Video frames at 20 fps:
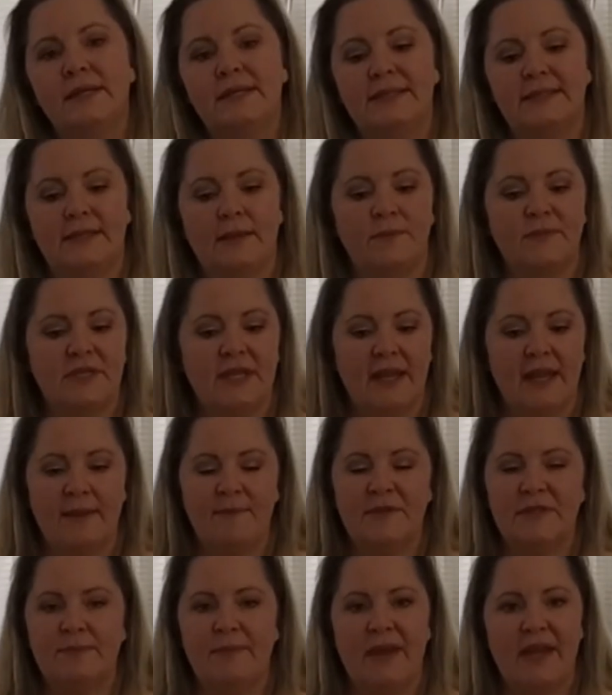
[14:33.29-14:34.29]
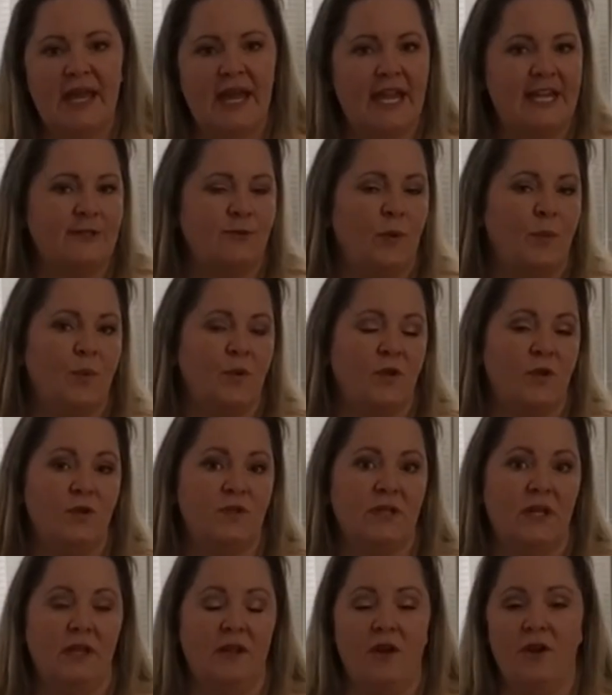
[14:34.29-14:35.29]
Sometimes my eyes will
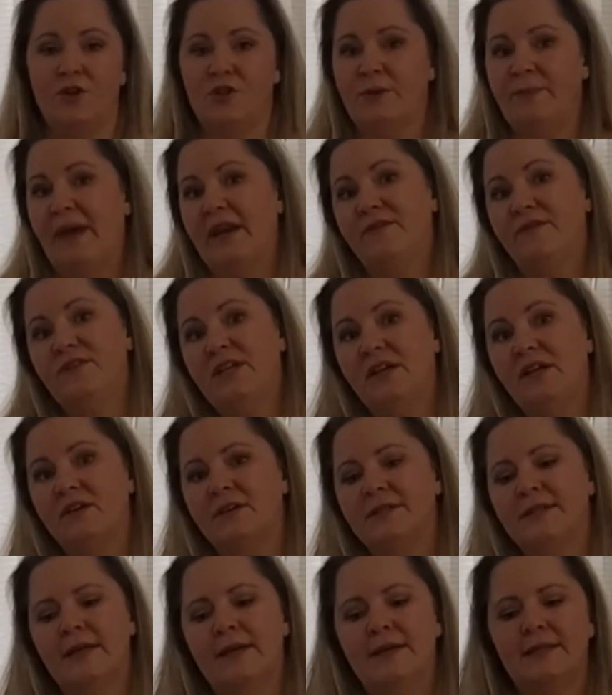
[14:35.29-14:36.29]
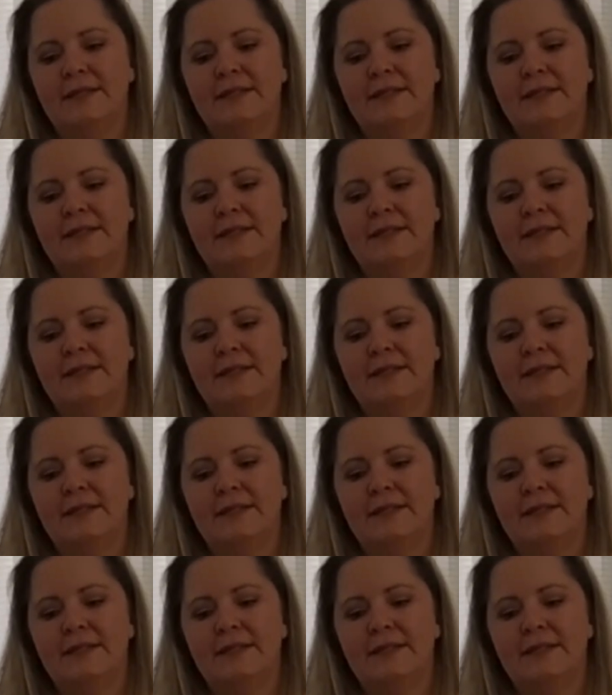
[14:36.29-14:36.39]
produce a large amount of tears.